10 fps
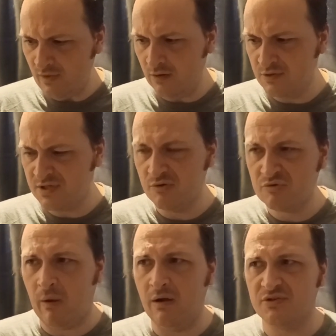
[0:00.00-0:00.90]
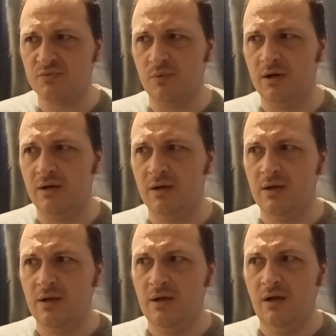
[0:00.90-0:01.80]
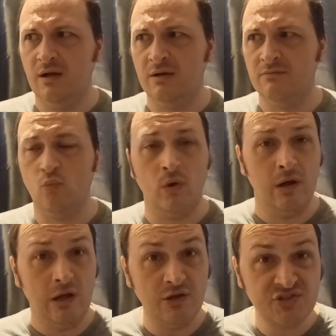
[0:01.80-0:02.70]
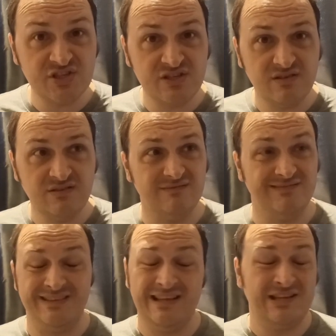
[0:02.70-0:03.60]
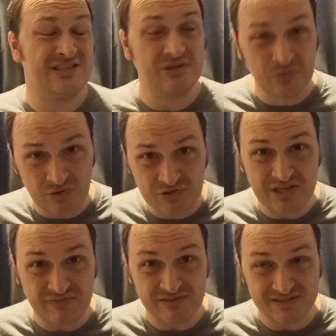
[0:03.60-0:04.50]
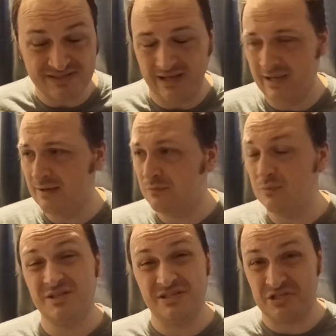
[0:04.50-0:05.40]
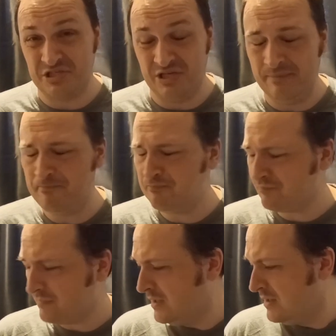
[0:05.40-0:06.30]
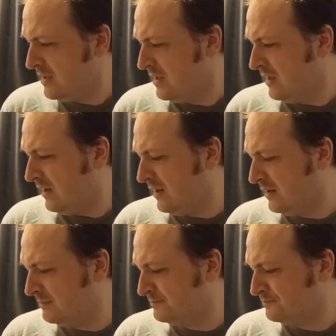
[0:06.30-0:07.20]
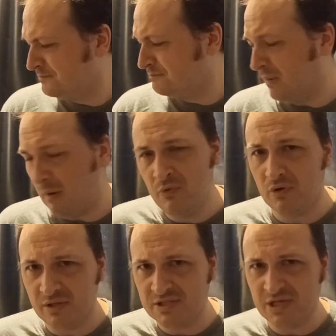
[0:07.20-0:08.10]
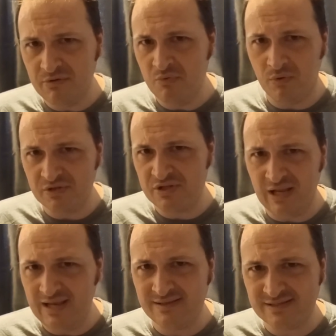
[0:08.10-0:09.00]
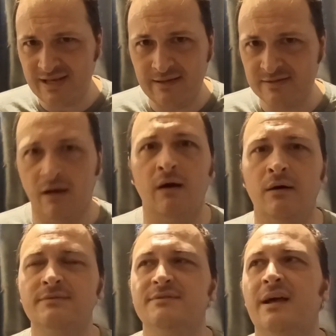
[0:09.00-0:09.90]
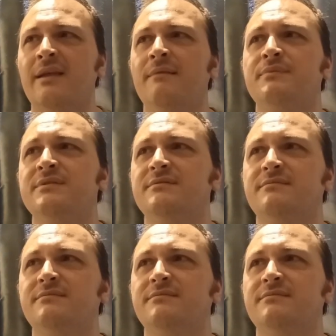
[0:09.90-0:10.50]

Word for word: because those parts were um, were lost. And they're still lost even today, which is a shame. Um, but I'm not going to tell you what the deleted scenes are, they, but